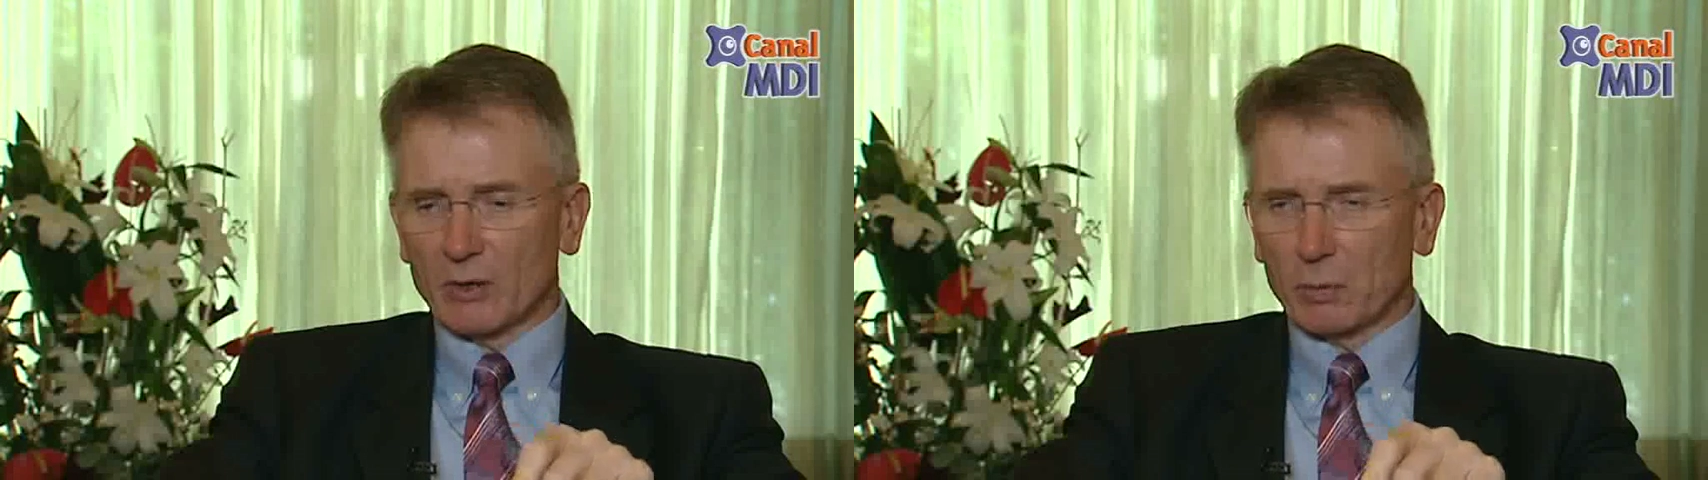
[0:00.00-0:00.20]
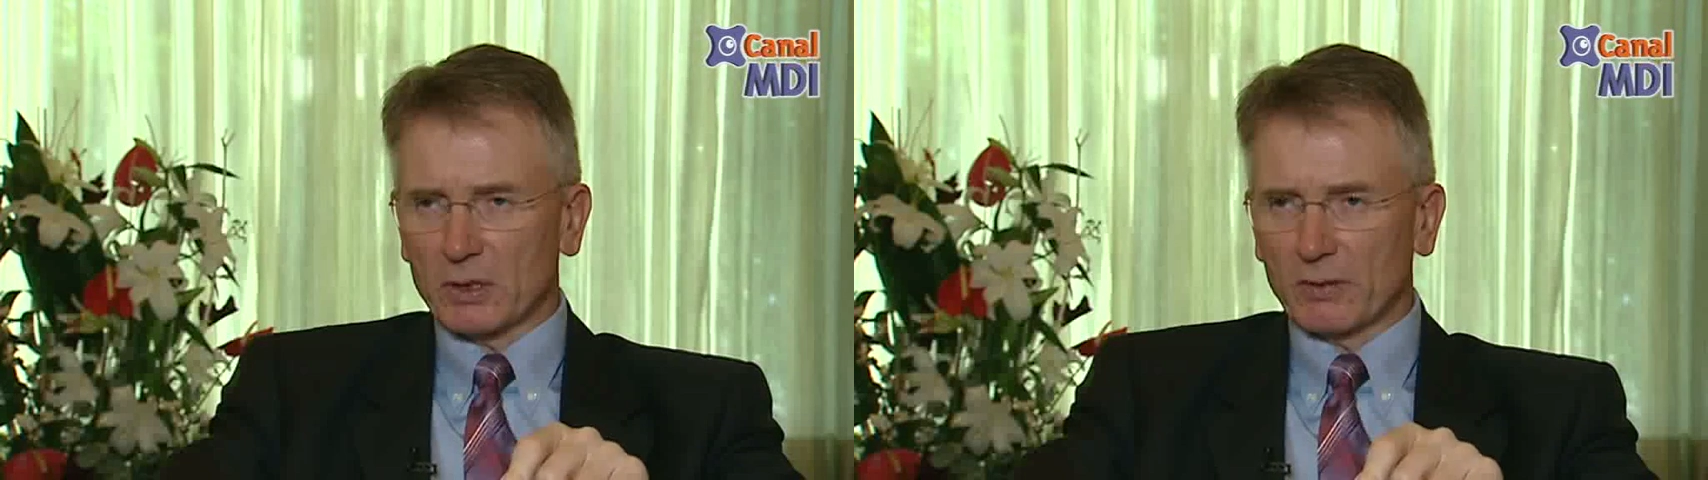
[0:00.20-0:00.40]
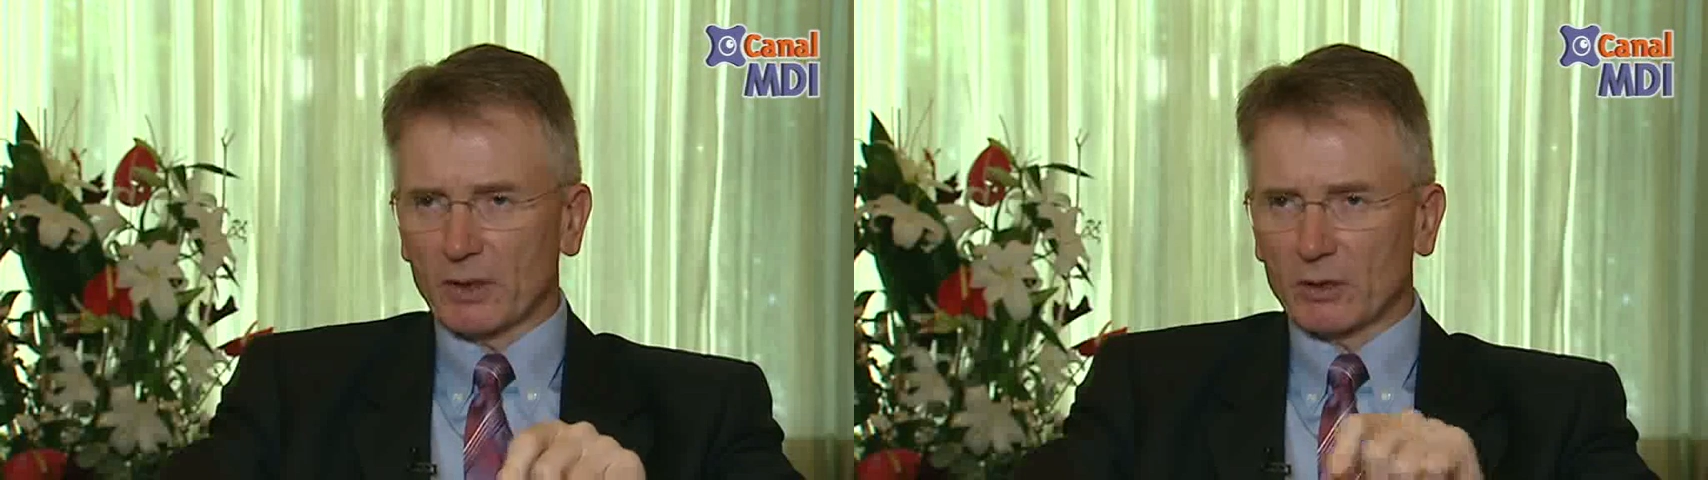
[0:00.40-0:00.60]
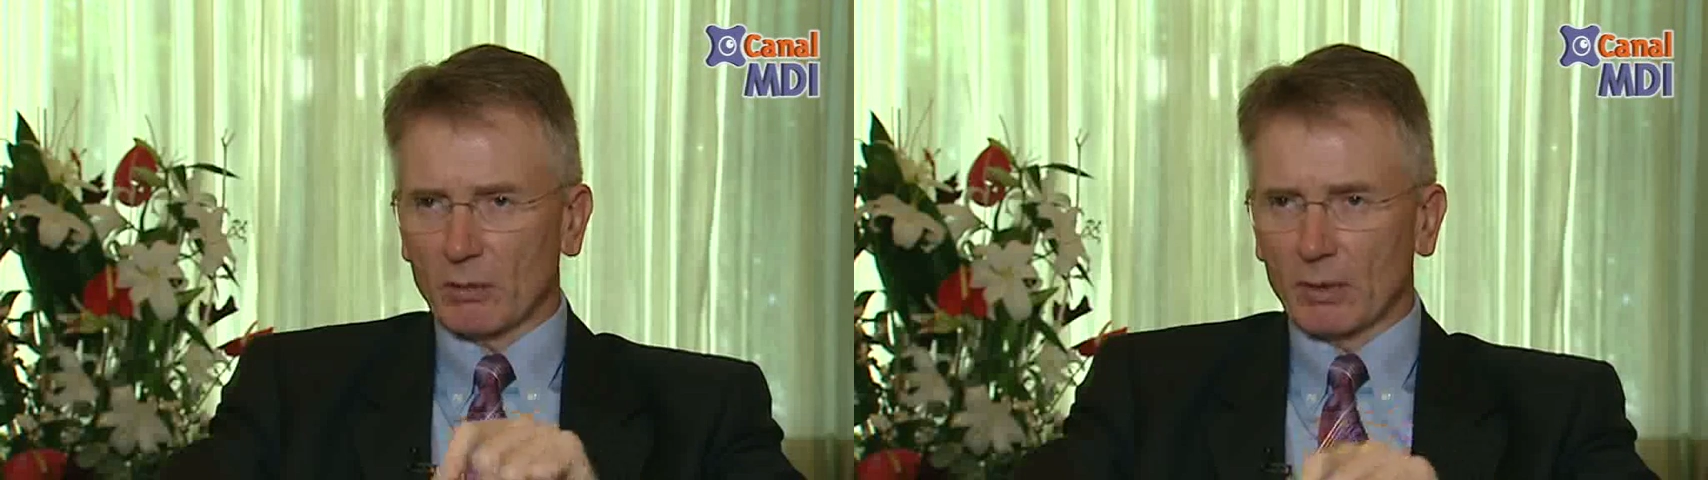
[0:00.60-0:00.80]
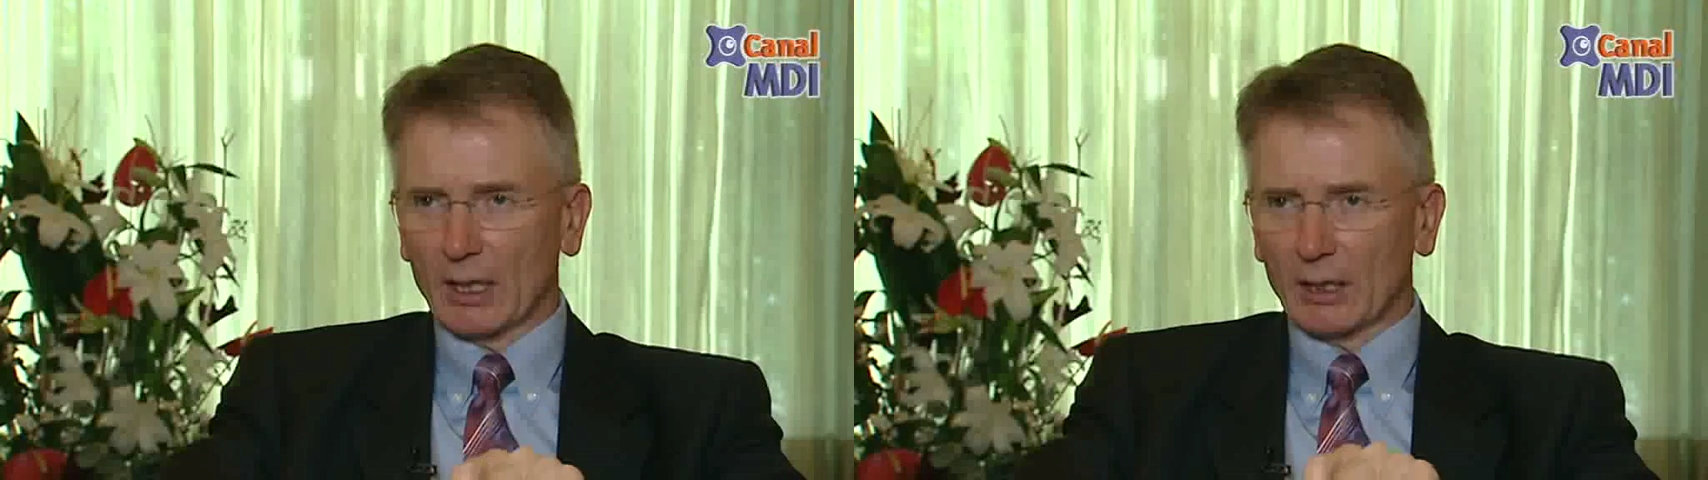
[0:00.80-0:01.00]
specific to
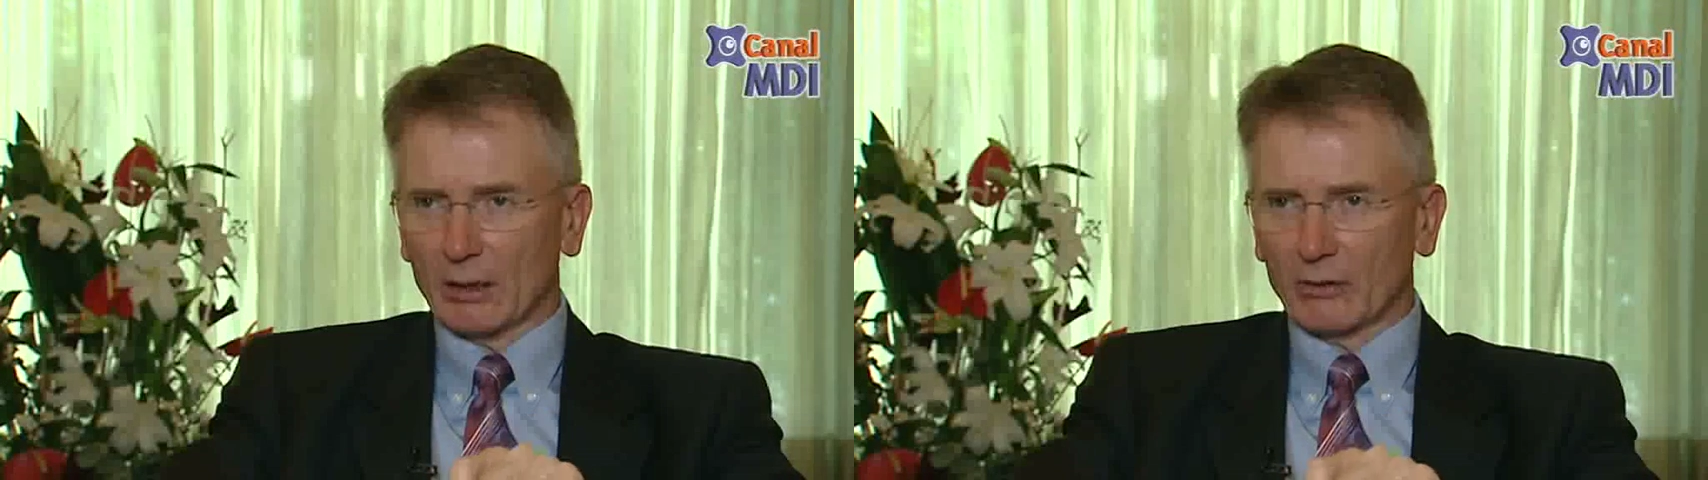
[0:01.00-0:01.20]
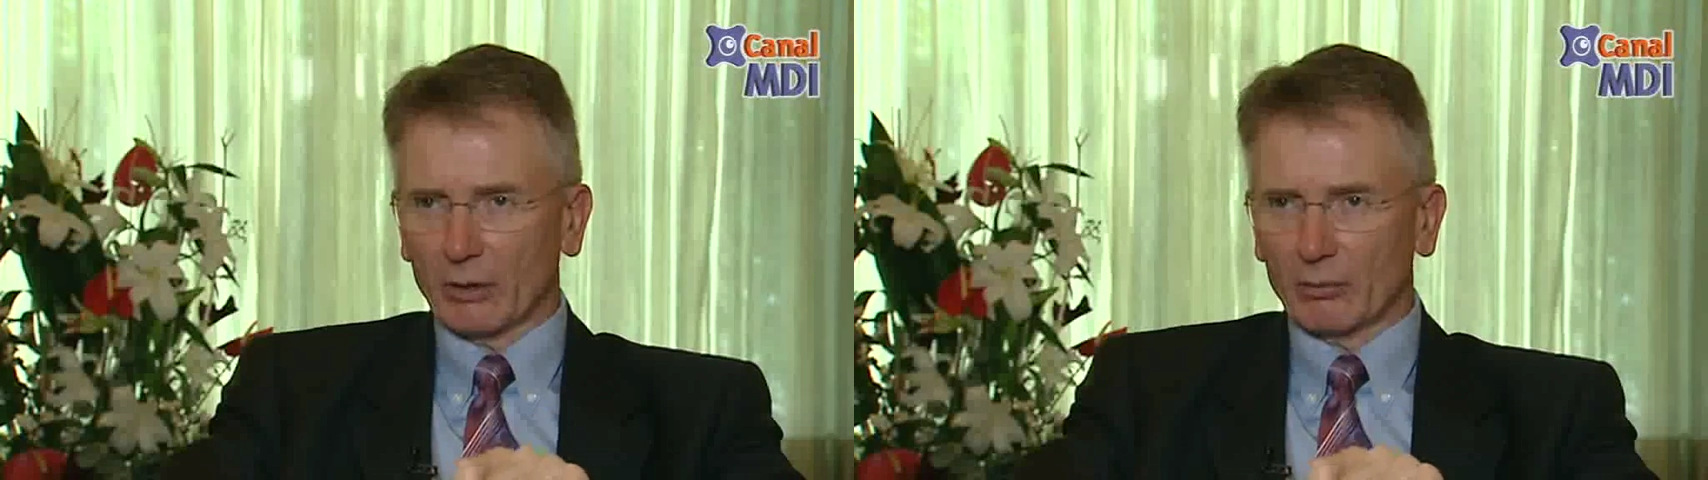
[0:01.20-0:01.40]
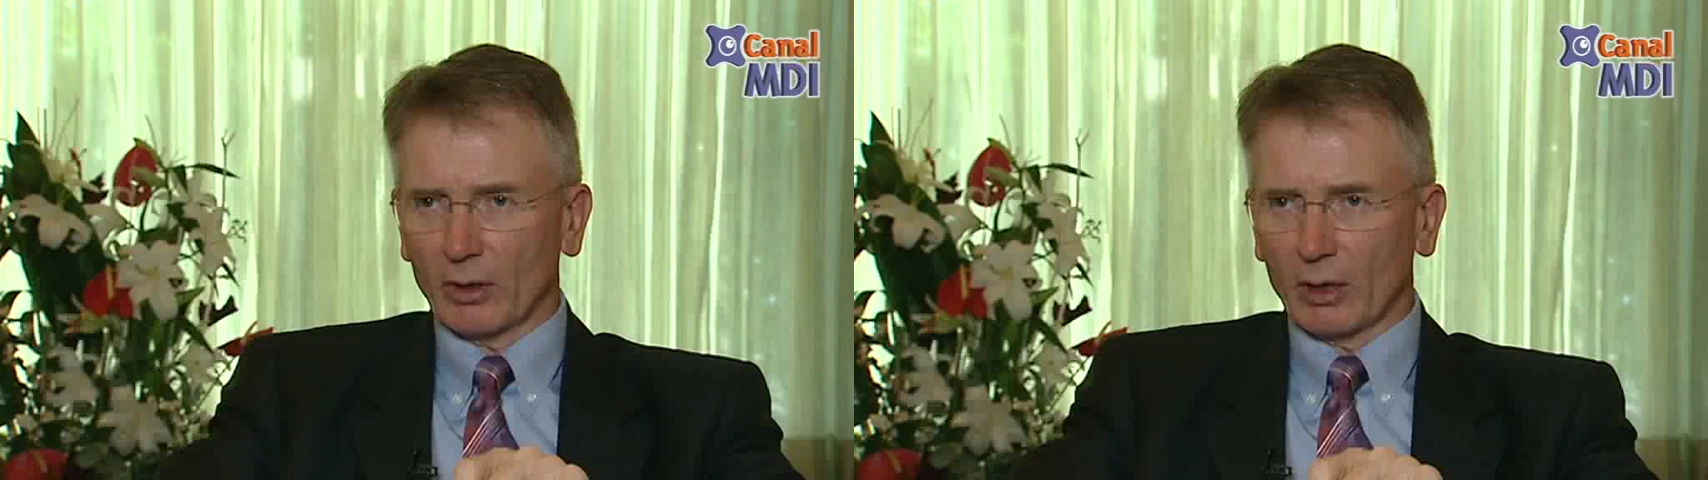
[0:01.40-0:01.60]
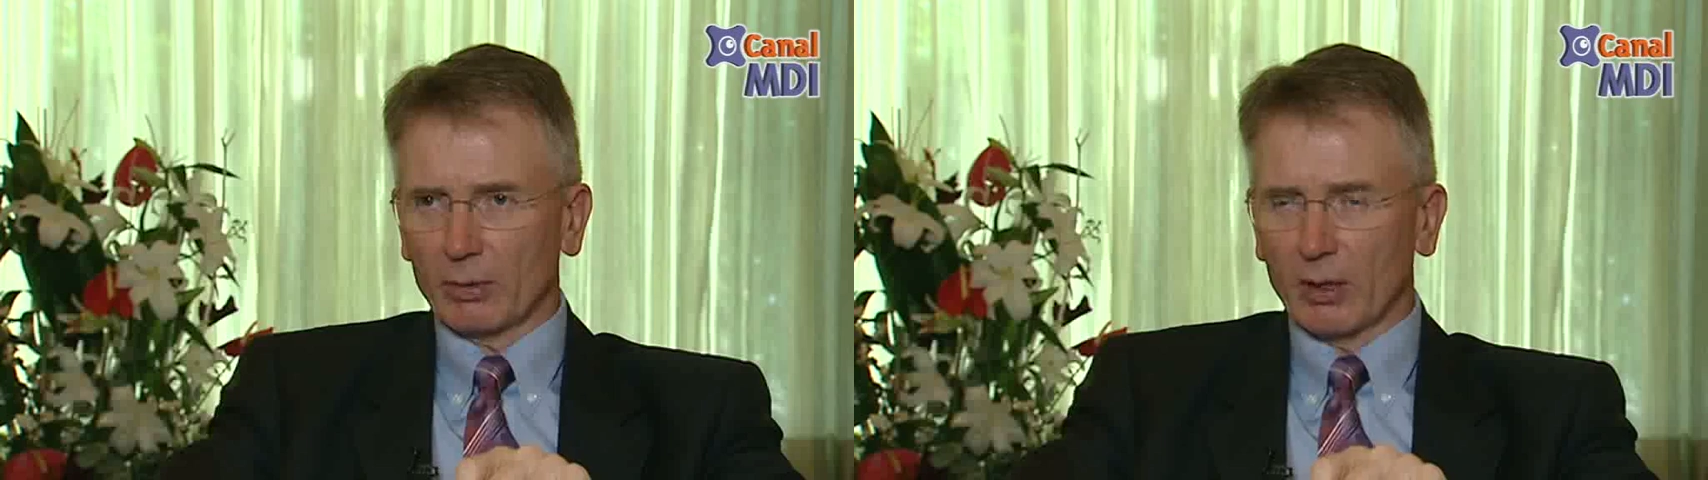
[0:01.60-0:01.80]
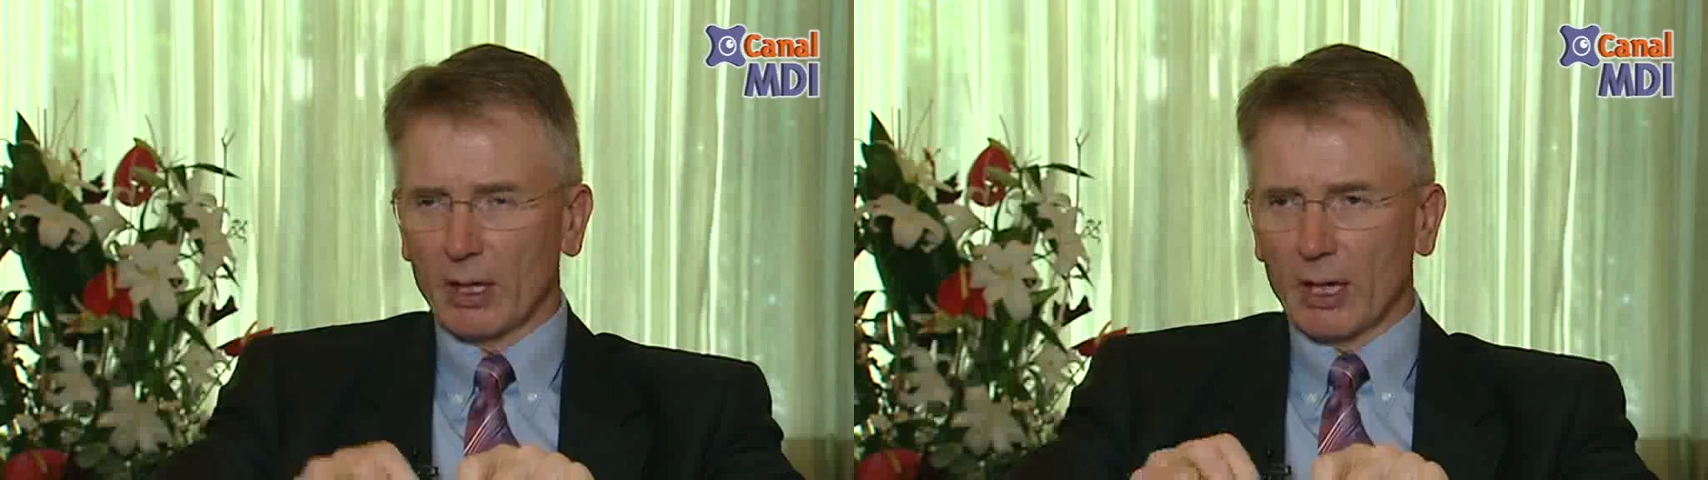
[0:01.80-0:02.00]
a molecular subtype,